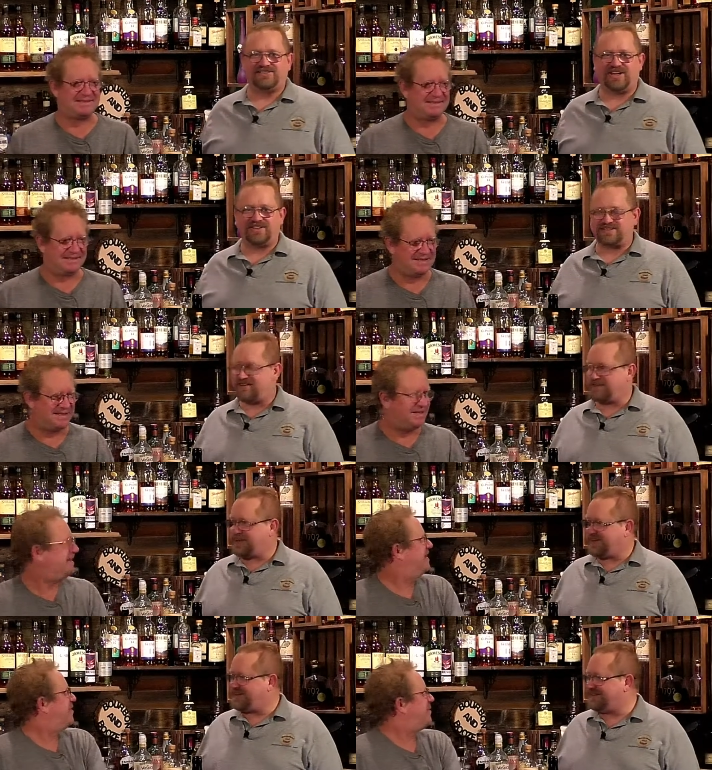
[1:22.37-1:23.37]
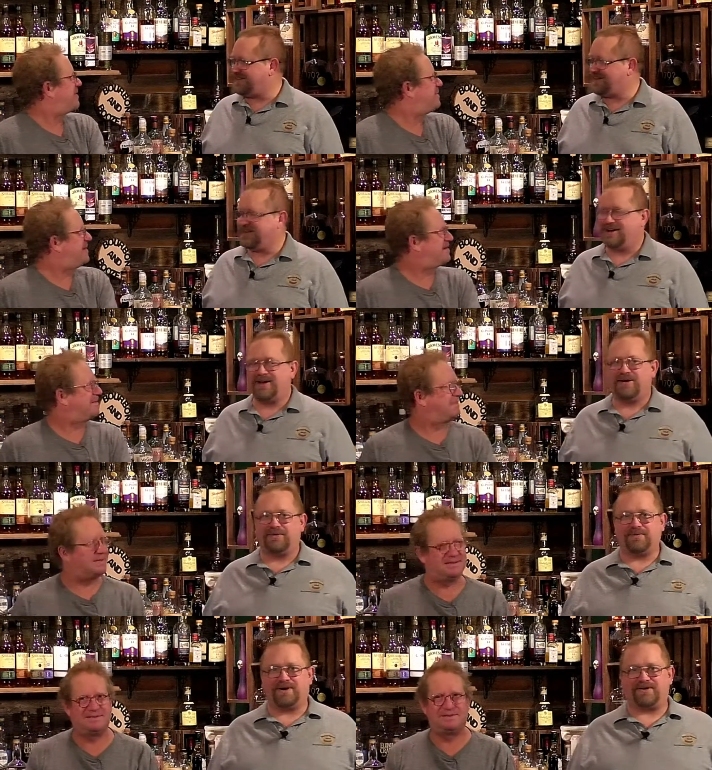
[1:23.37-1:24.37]
Speaker 1: Cheers, everybody. Welcome,
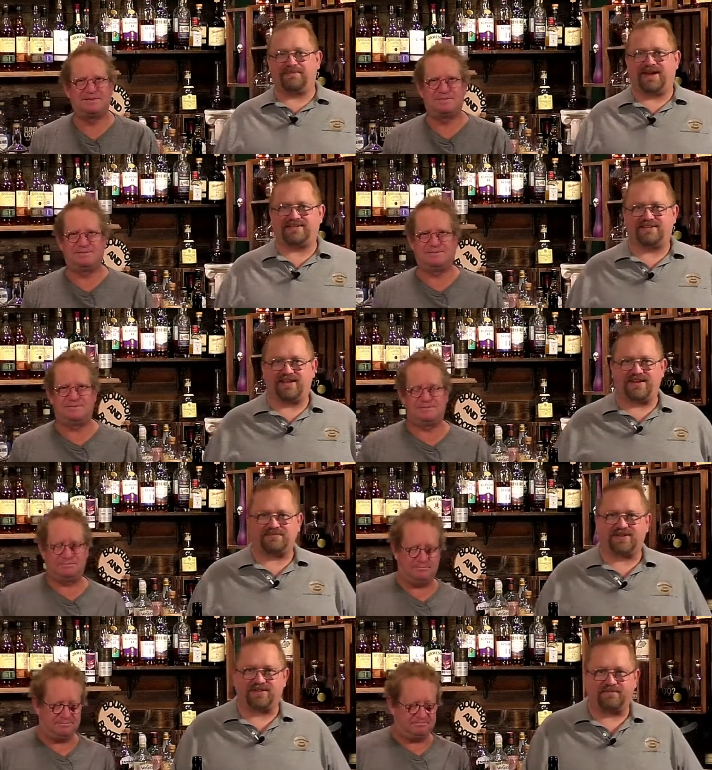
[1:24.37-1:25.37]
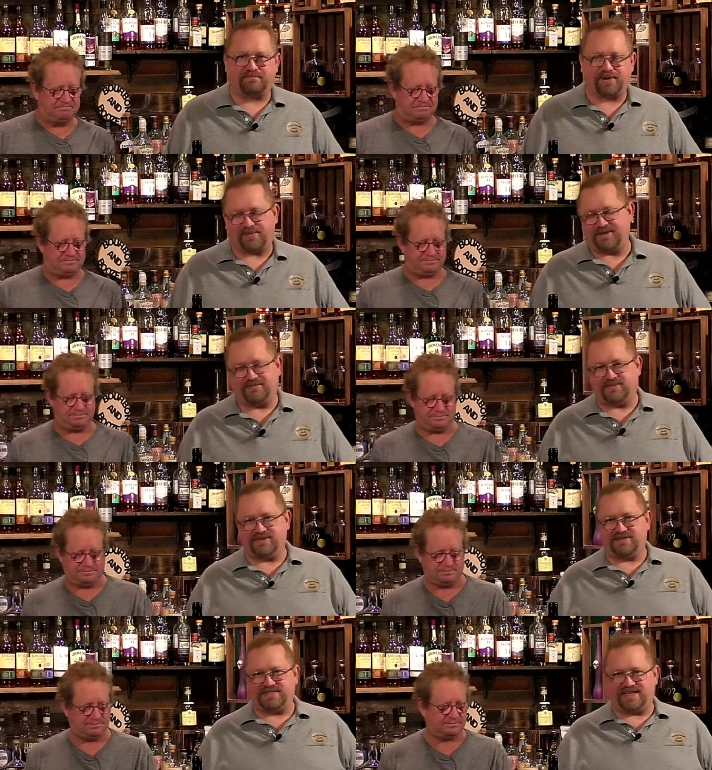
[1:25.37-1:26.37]
welcome. Welcome back to another episode of Bourbon
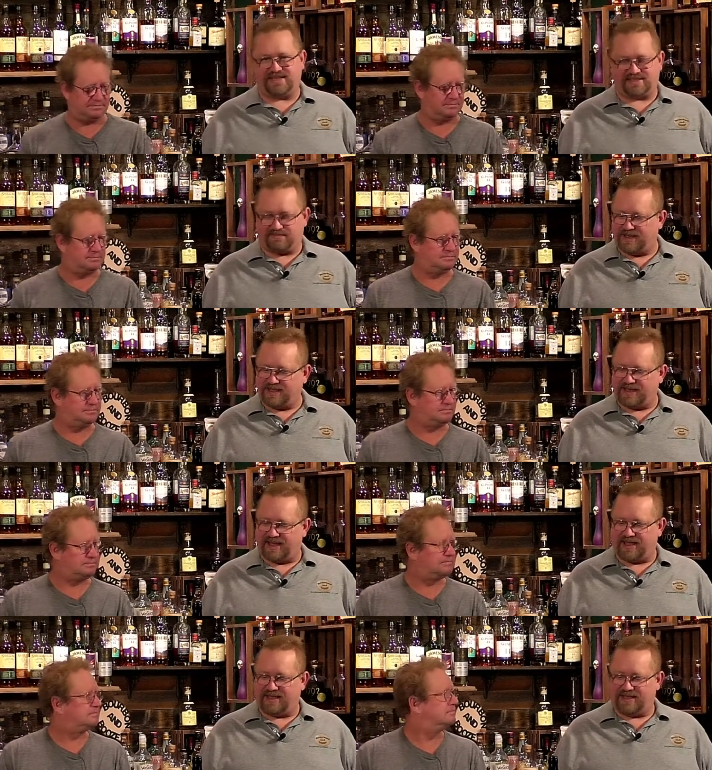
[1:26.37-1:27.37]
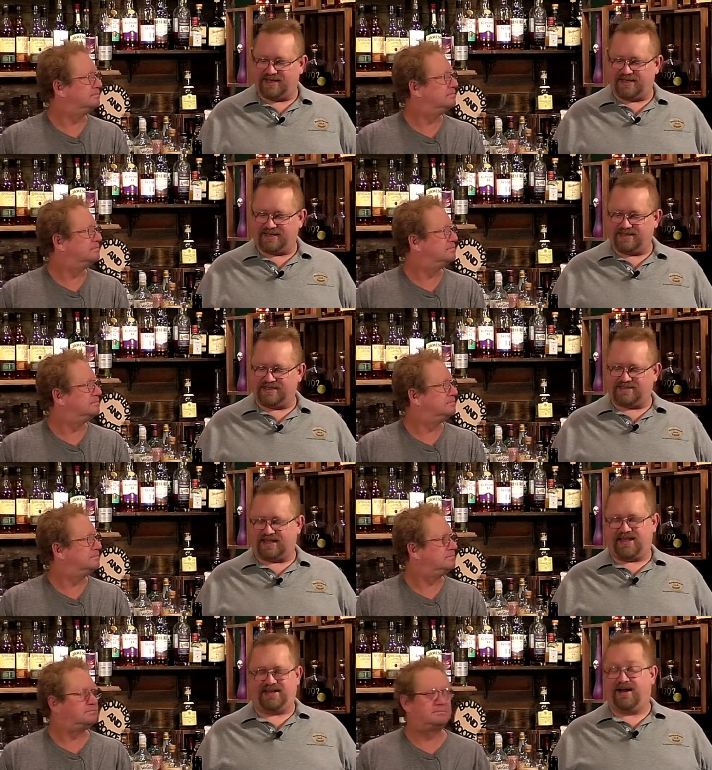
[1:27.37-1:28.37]
and Booze. It's Monday. It
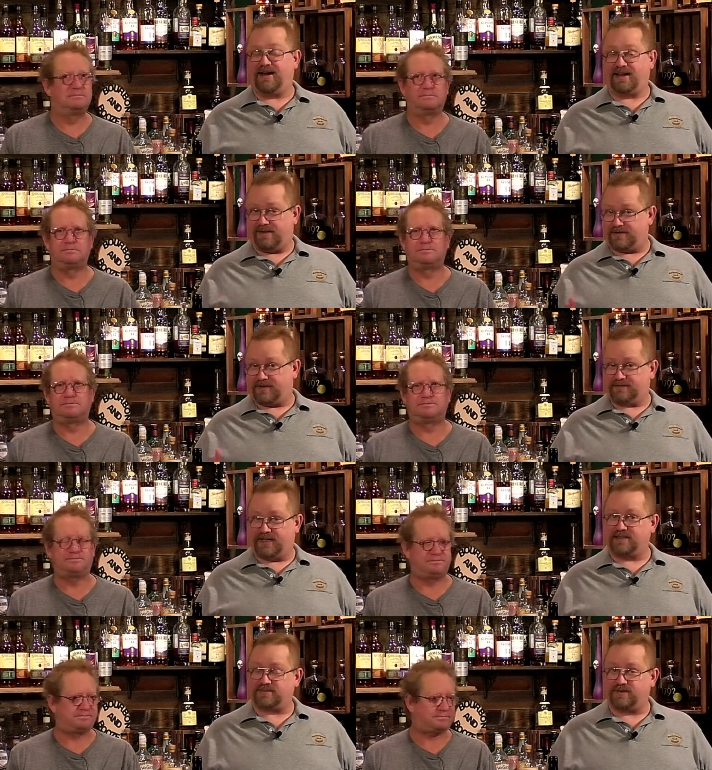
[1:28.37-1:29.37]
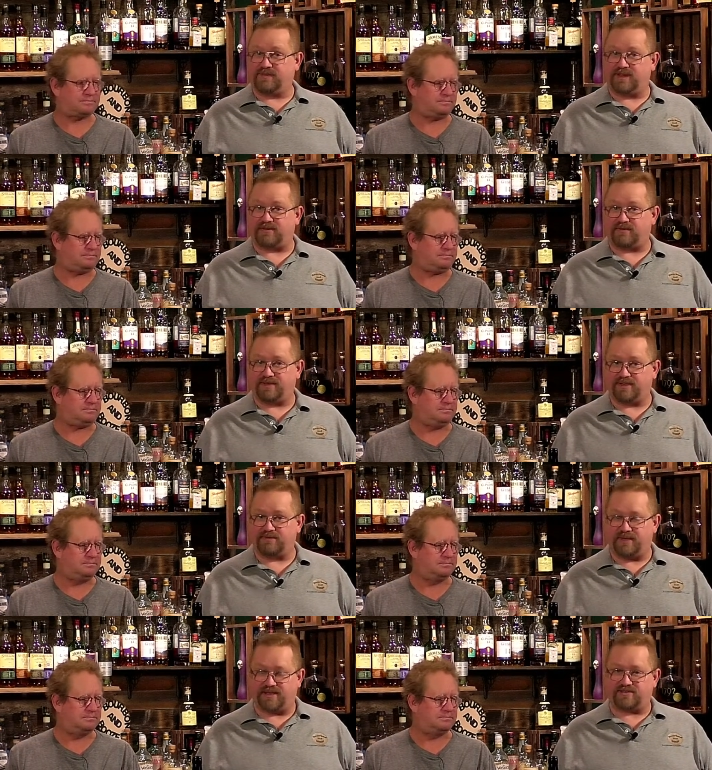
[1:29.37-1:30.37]
is a non-alcohol day. So if you like what we
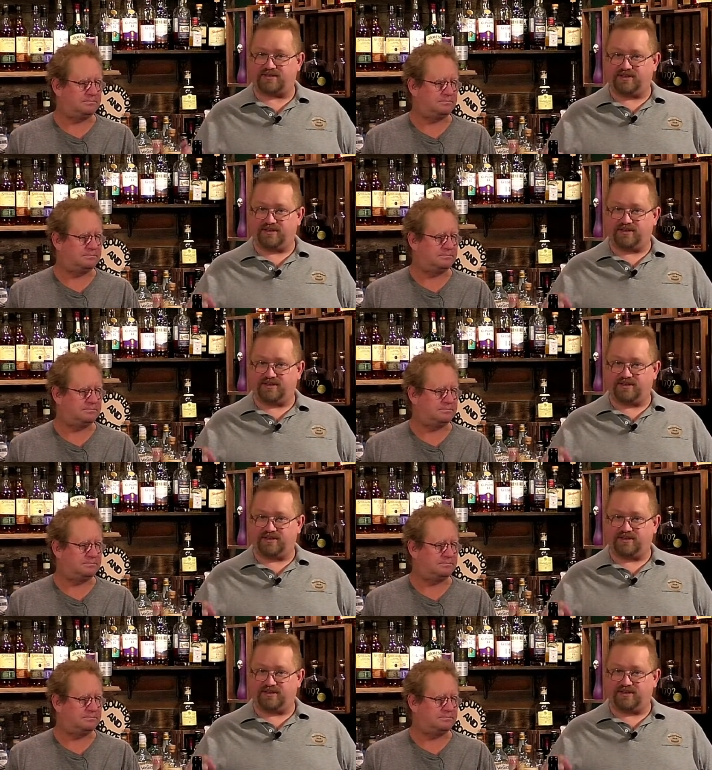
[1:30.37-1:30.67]
do, make sure